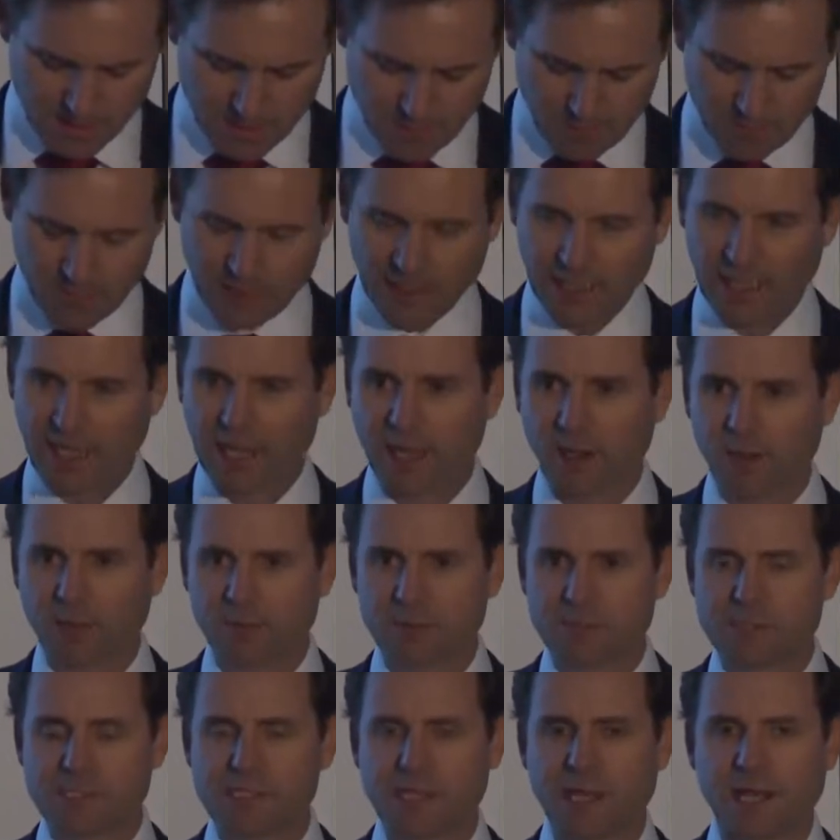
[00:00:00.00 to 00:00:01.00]
really
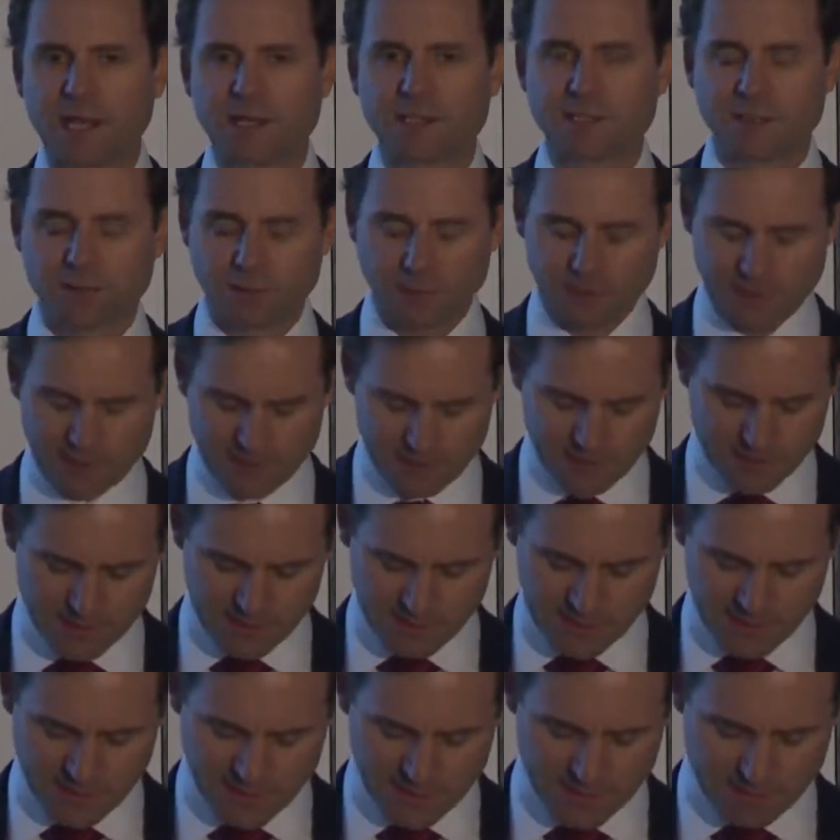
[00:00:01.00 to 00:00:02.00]
helps the
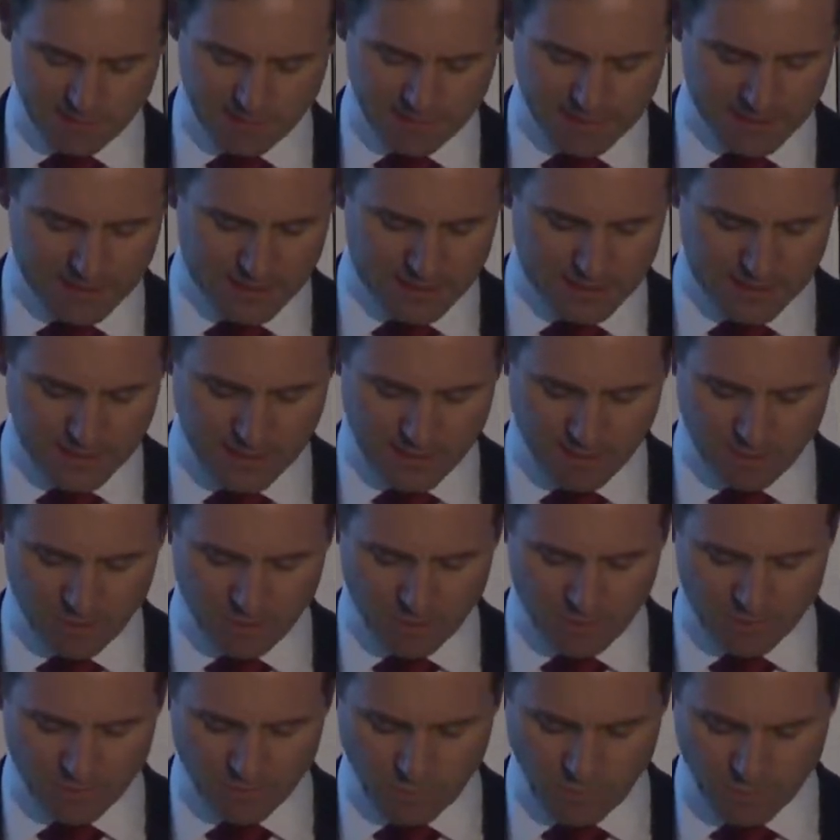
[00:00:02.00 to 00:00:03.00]
ACCC to understand
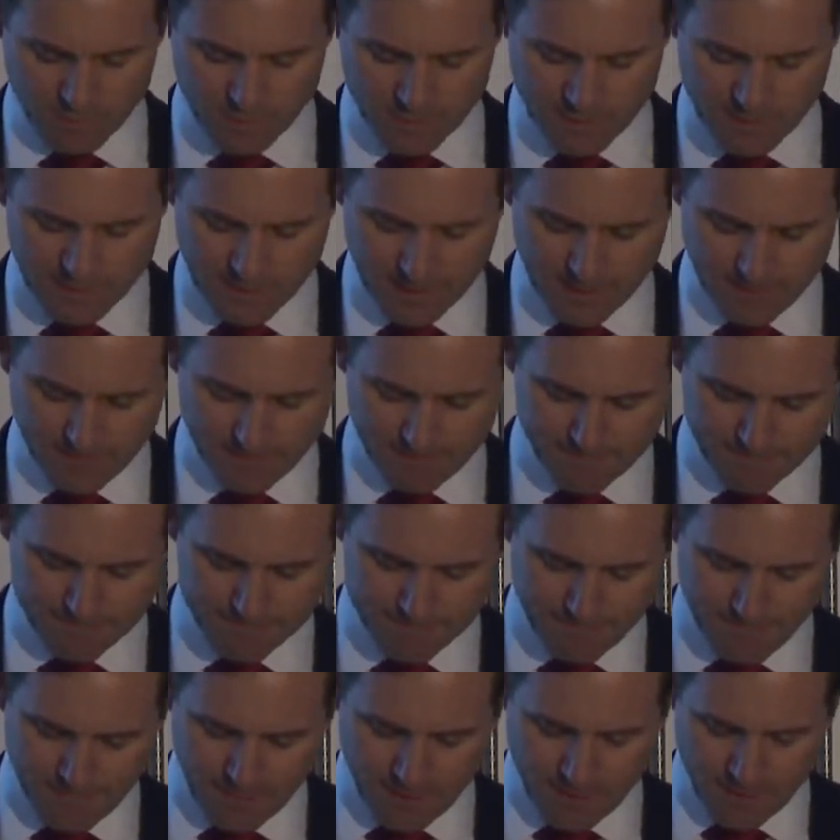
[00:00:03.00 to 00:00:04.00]

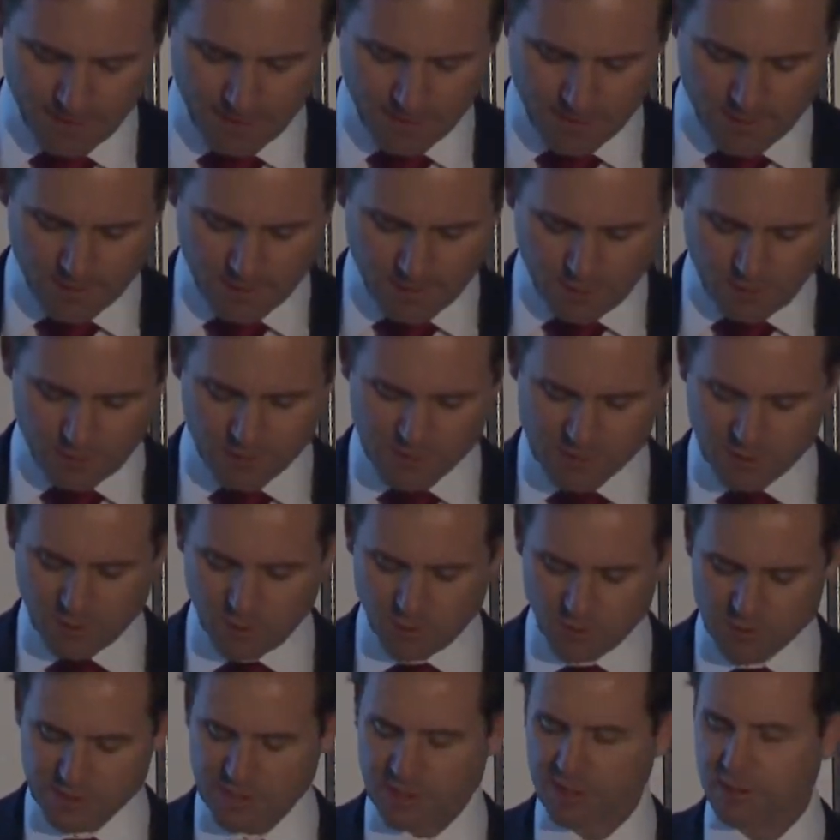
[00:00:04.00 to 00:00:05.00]
what's
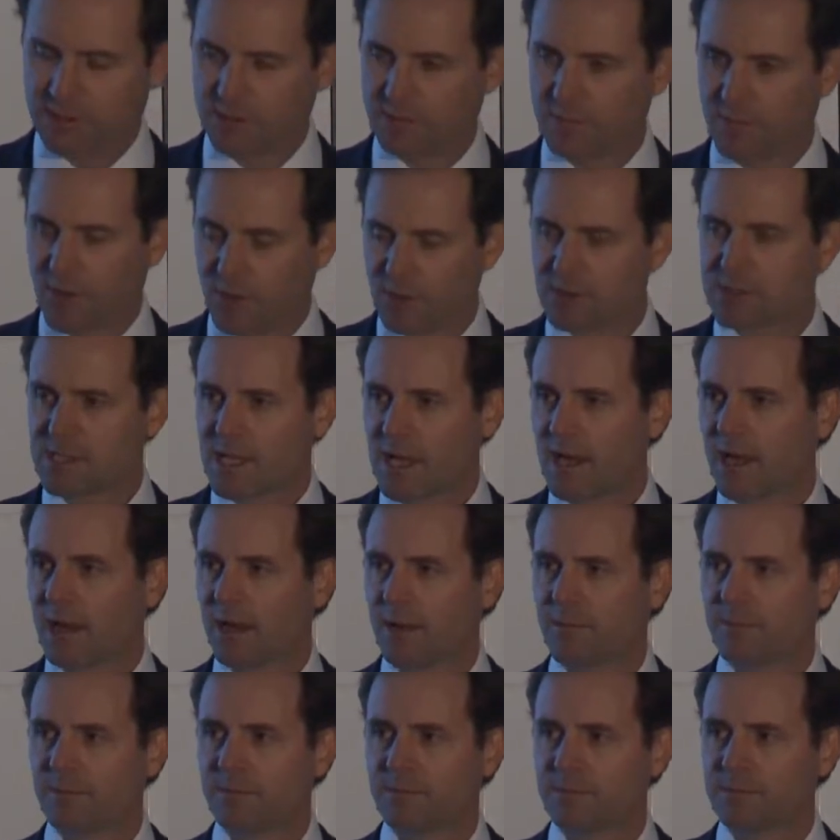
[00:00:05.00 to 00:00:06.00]
causing most
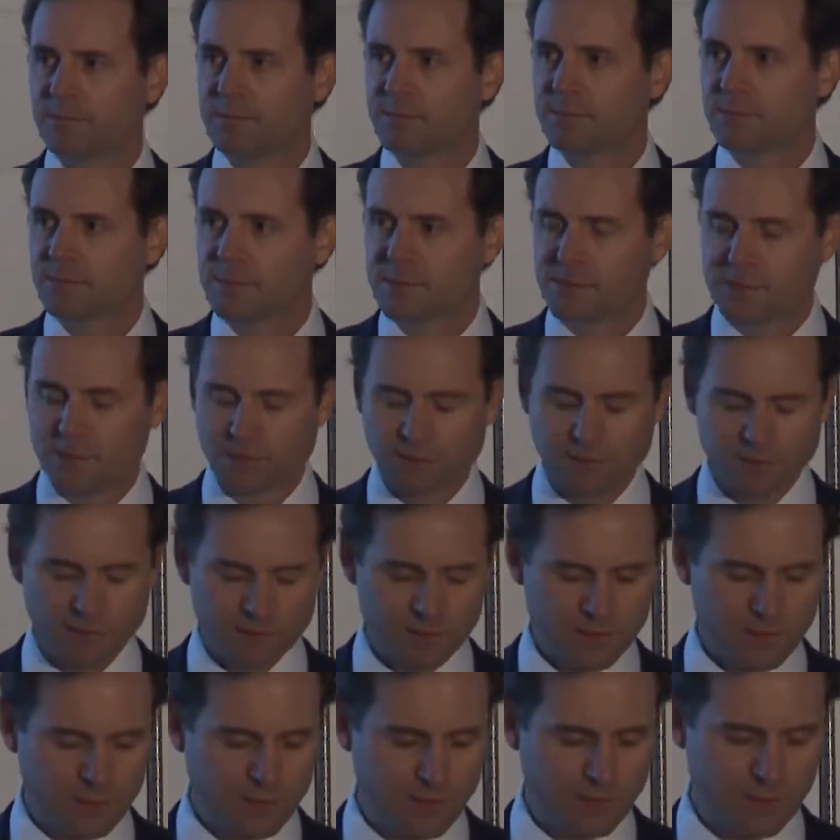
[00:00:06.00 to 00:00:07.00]
harm to
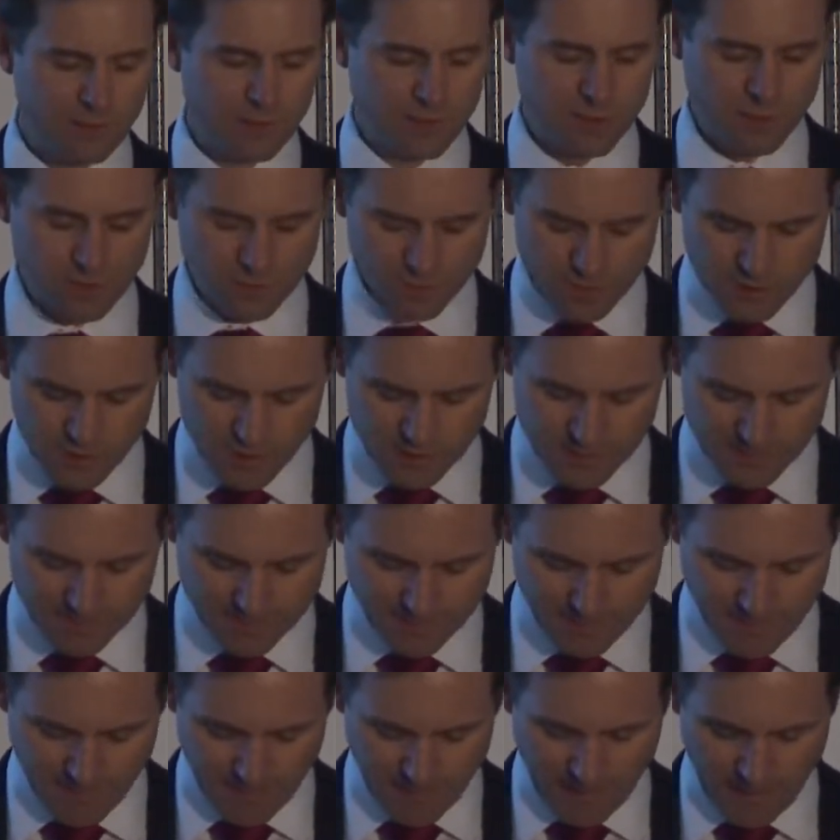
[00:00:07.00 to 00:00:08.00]
consumers,
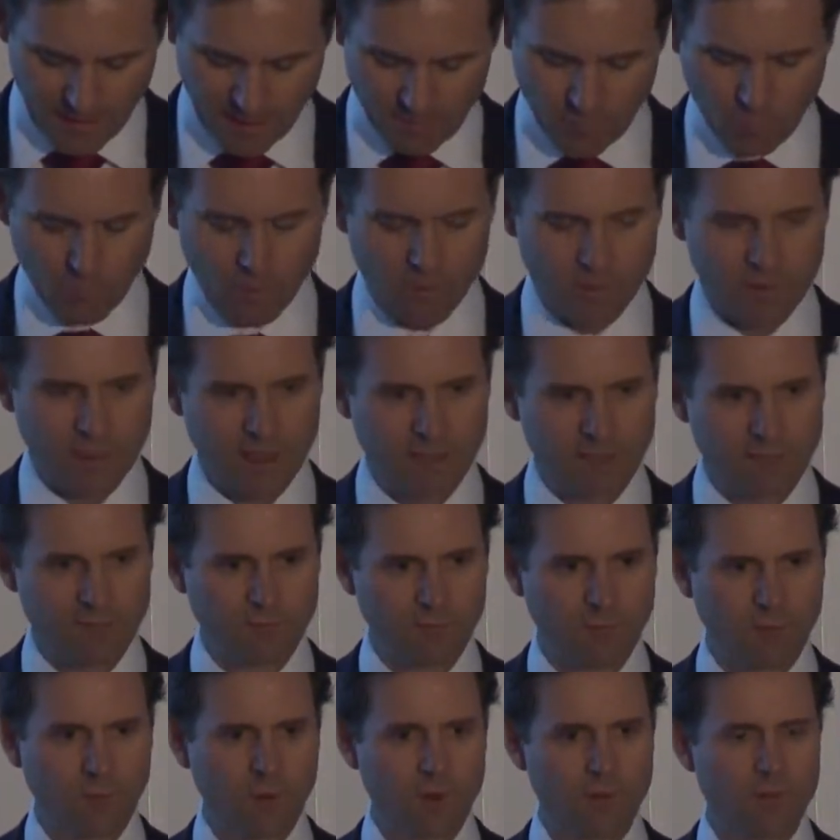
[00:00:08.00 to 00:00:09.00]
and
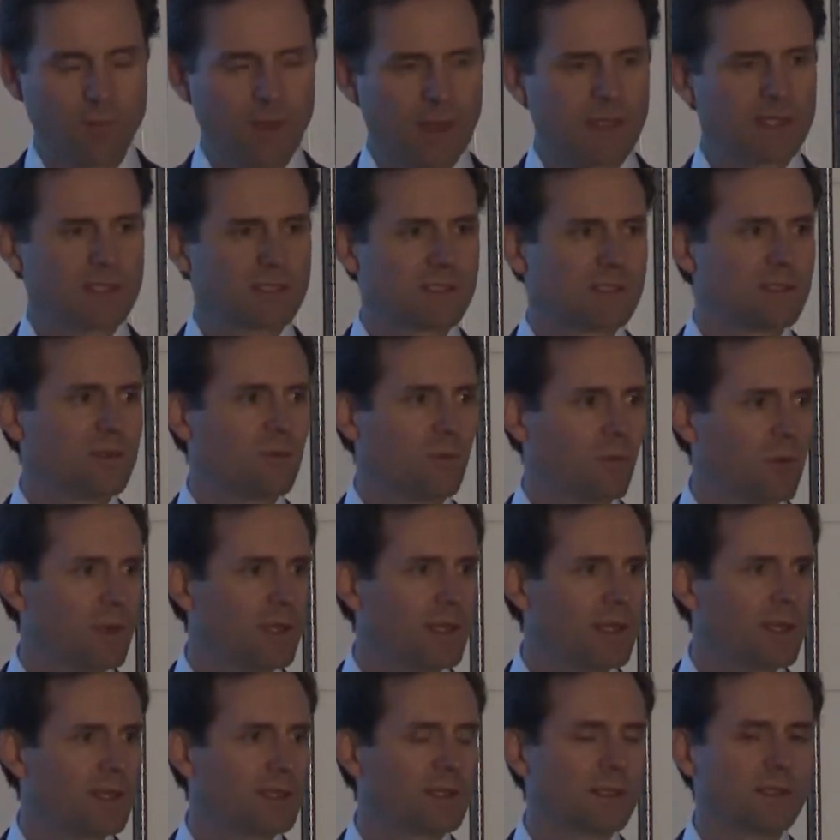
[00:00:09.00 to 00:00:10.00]
therefore we're best that
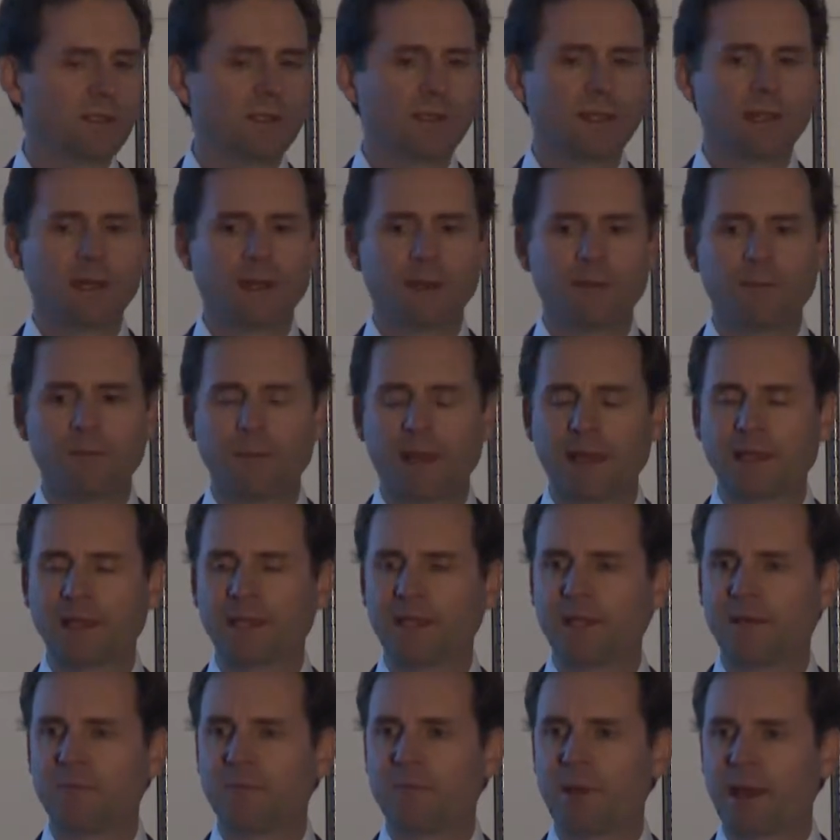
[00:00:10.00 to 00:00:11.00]
we can make
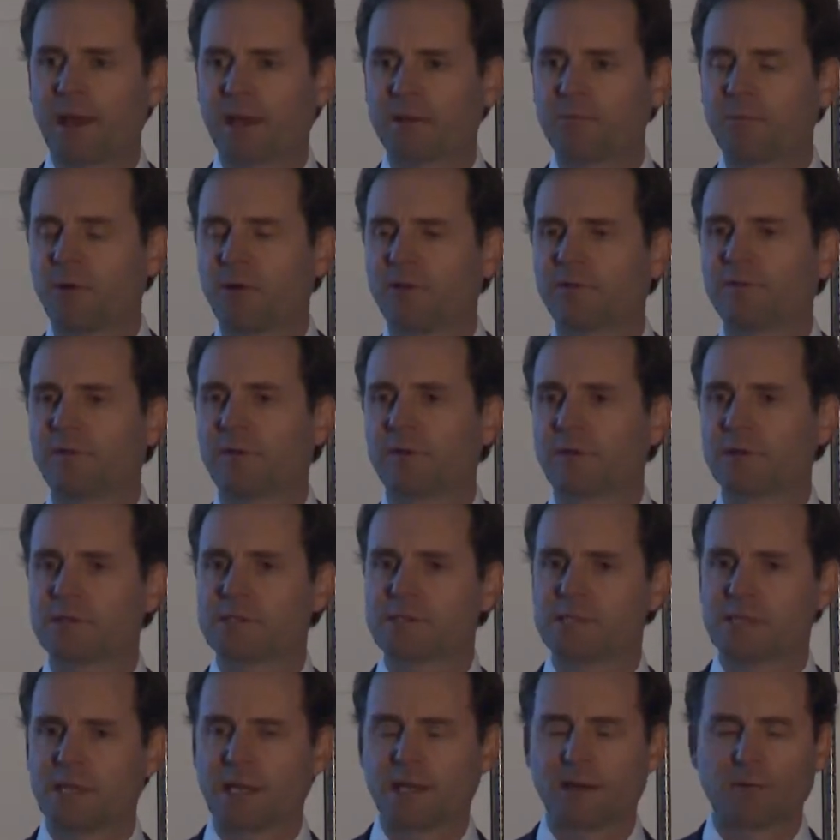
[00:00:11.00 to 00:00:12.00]
an impact by
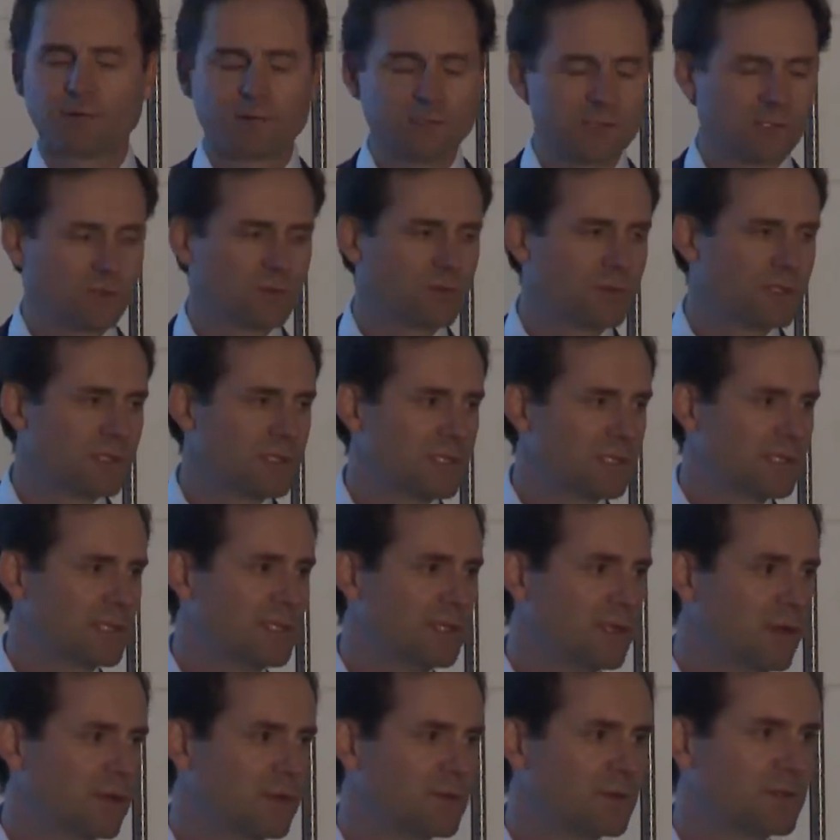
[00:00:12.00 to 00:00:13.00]
focusing our resources
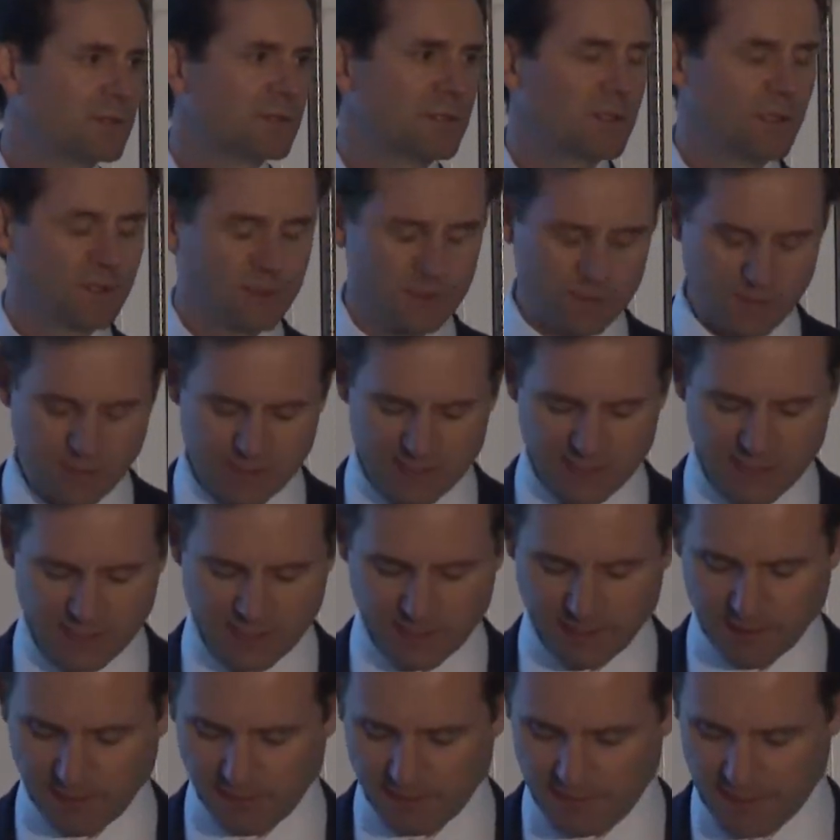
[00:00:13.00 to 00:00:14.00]
in those
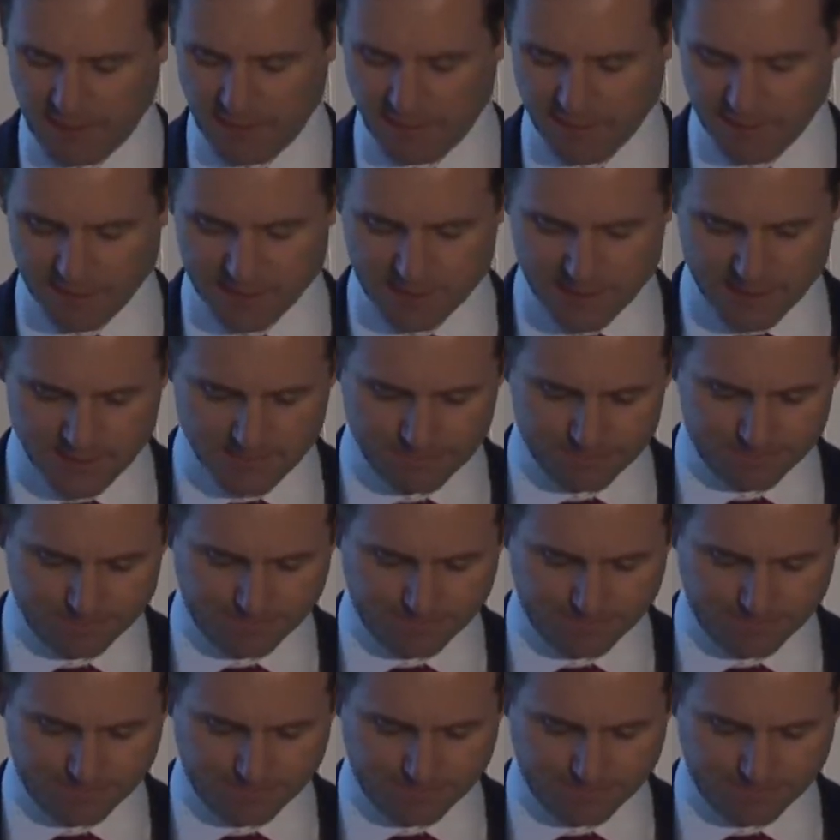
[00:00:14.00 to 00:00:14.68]
particular areas.